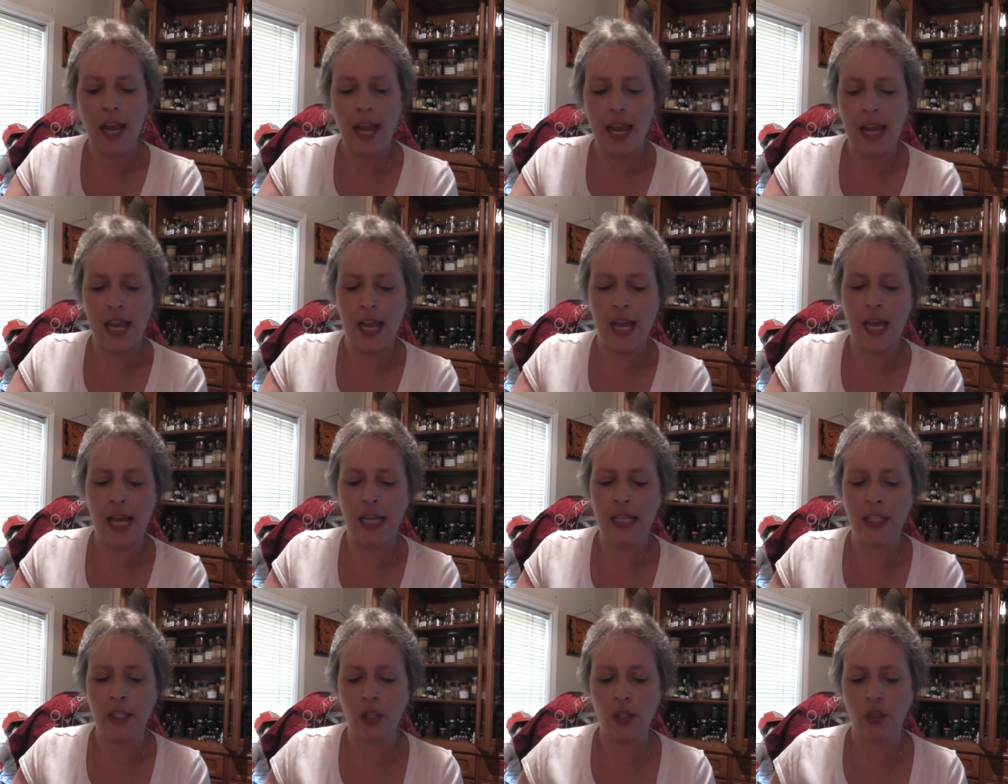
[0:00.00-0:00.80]

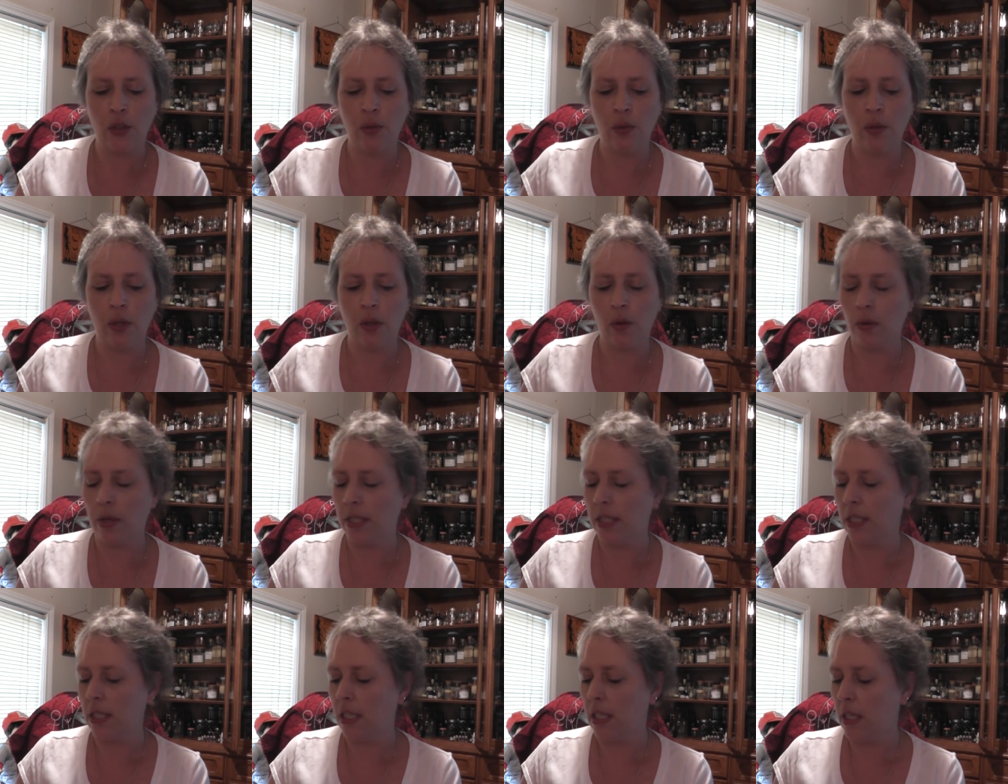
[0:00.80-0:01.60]
and you are going
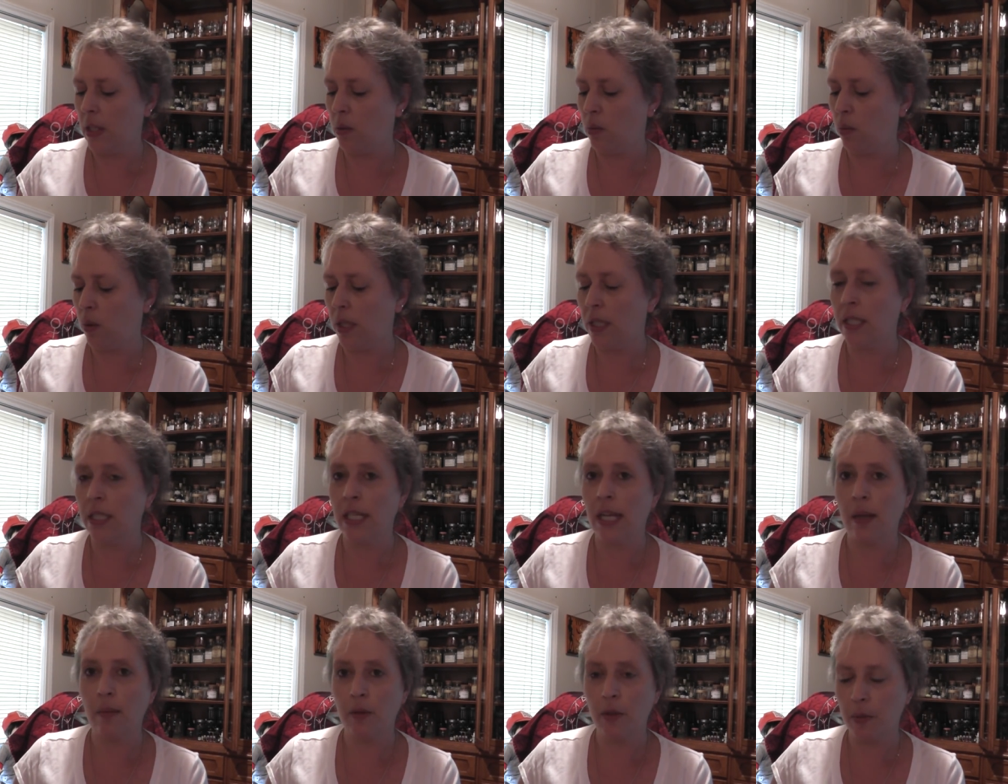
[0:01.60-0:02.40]
to need 1
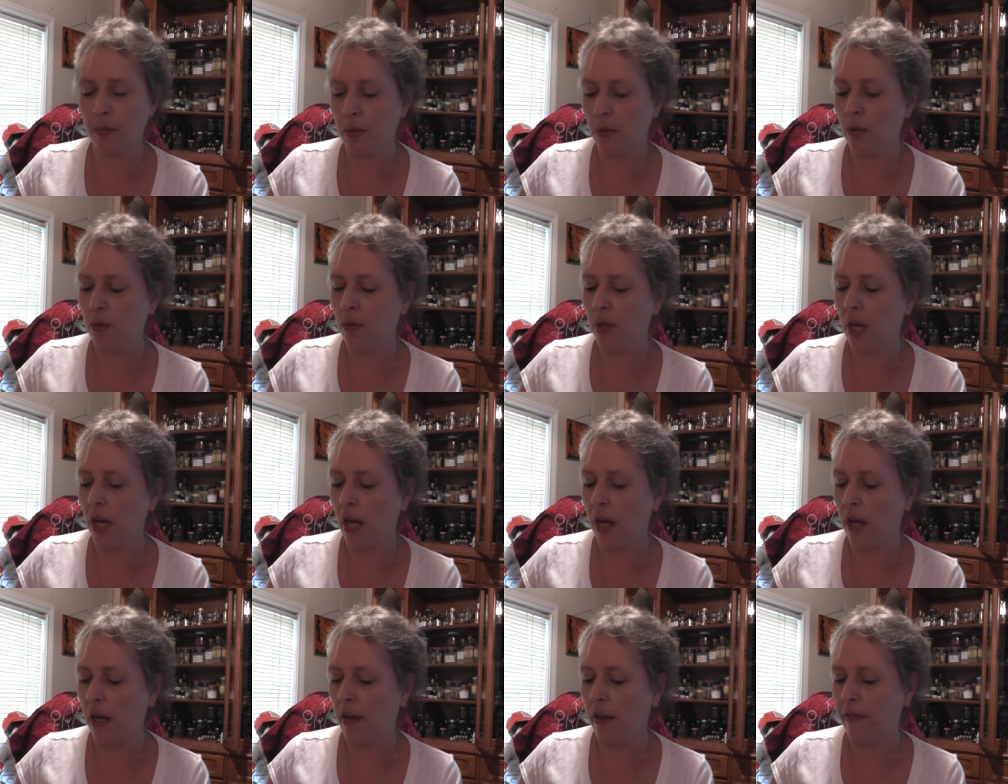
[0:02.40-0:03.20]
tablespoon
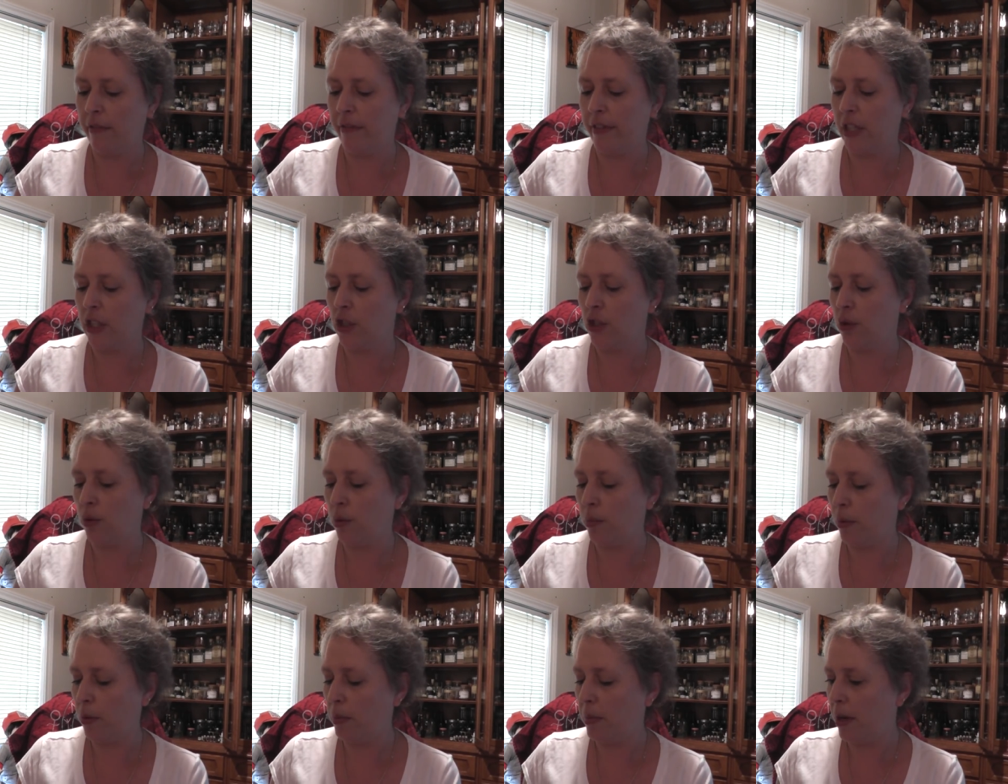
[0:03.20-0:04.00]
of
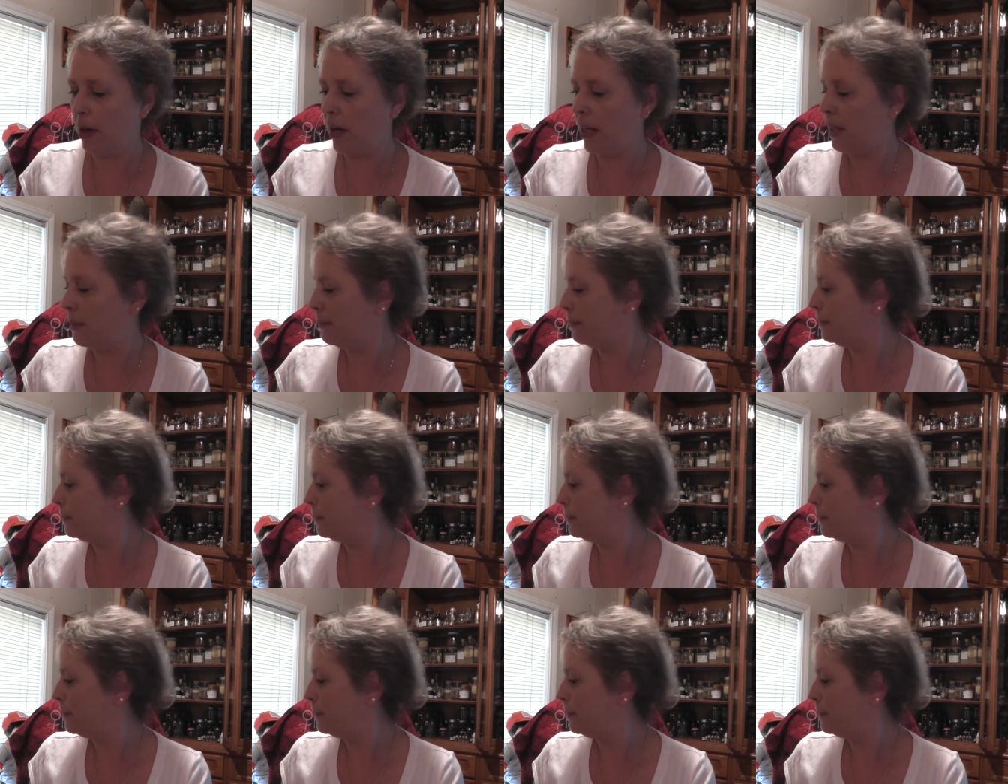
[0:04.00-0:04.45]
juniper berry.